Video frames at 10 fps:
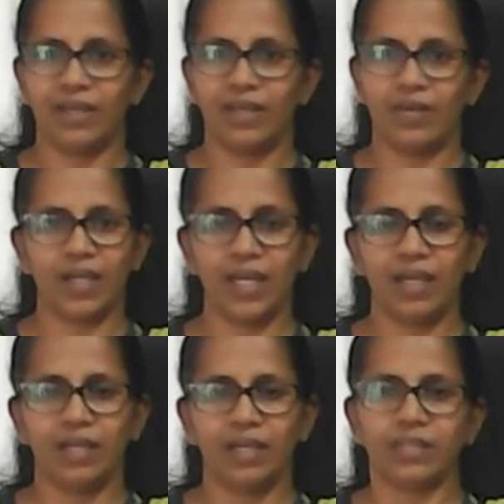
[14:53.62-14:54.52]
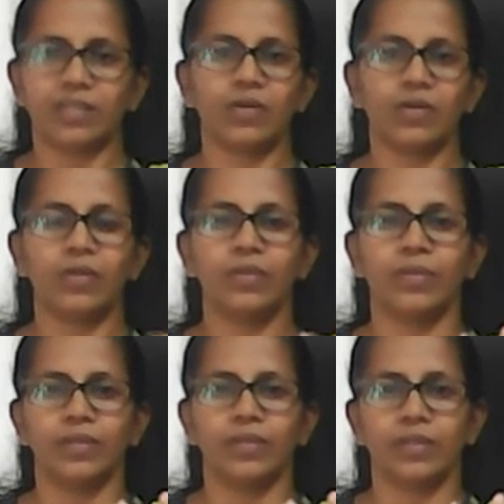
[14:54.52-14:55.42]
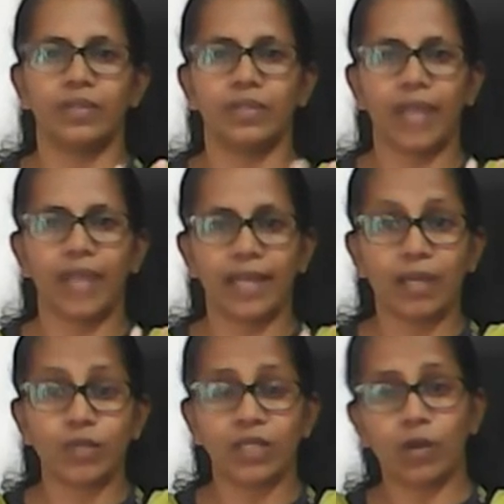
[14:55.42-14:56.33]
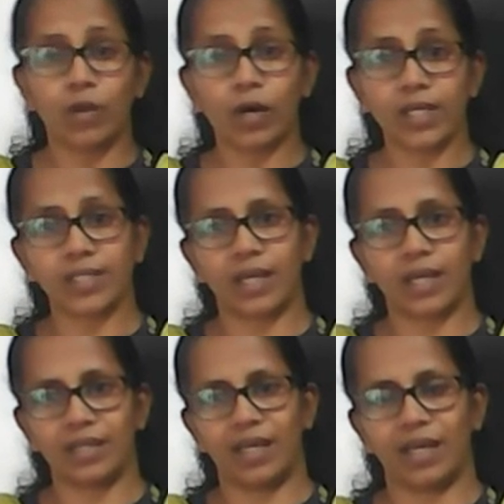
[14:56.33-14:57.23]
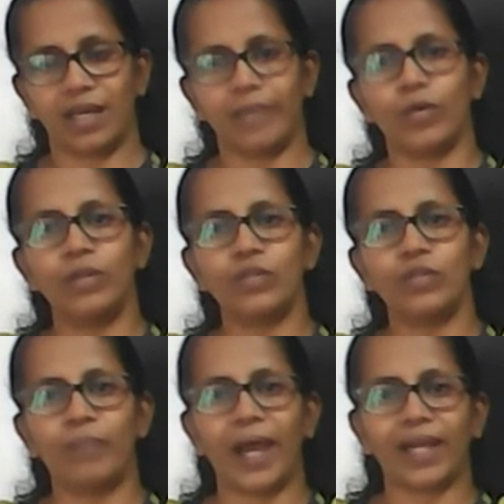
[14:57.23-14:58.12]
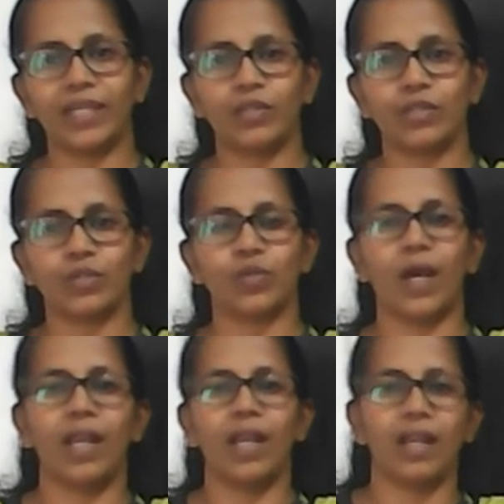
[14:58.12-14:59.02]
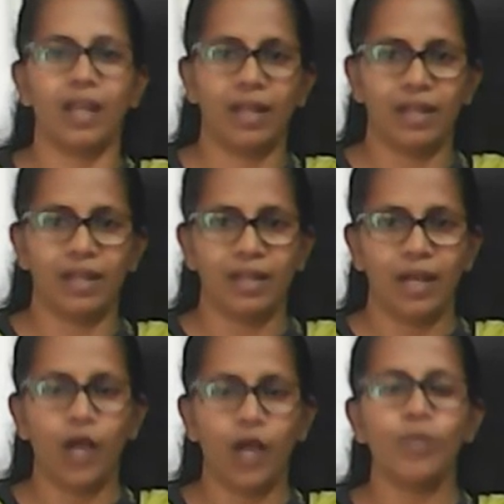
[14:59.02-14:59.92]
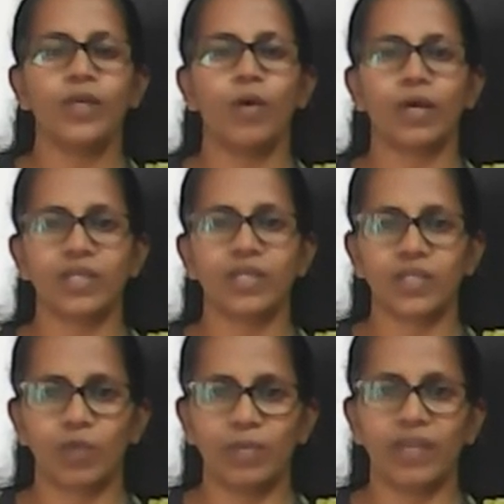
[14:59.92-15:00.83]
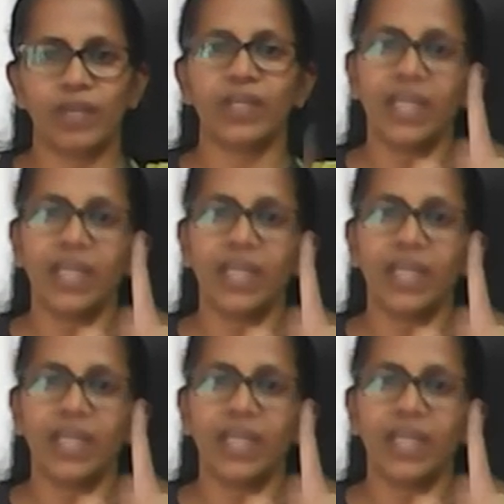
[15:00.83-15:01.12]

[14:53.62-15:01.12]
Okay. So 9,000 oranges are there. I am going to pack into 12. How many oranges will be there in